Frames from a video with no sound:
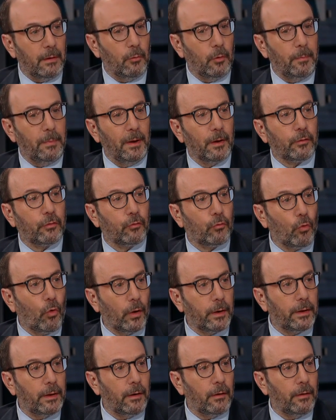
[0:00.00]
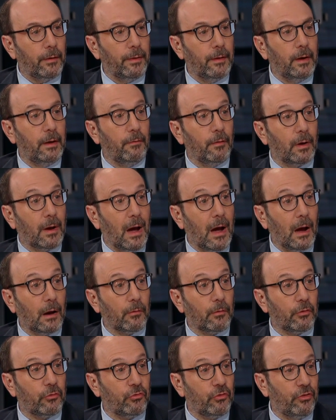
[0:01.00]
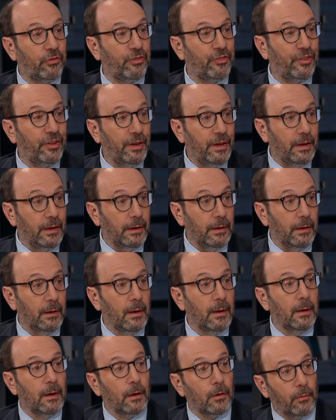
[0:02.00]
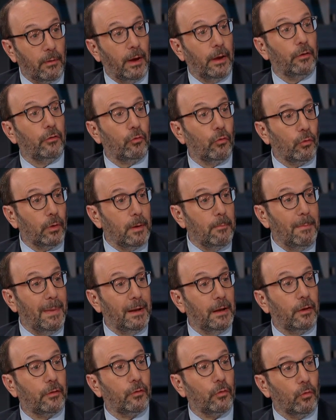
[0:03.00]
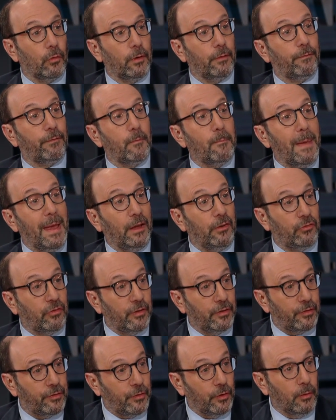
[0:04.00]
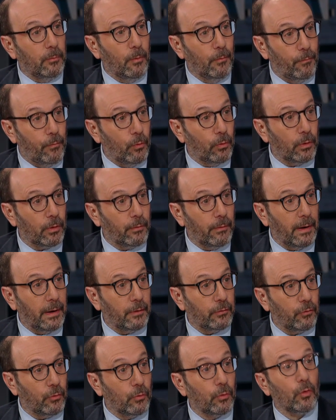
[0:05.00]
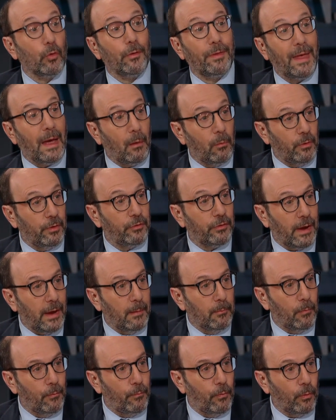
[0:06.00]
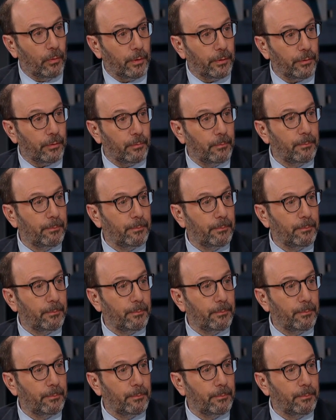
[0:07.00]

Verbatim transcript: It would be extraordinary that even Congress should see grand jury minutes or information still before a grand jury or that which came before it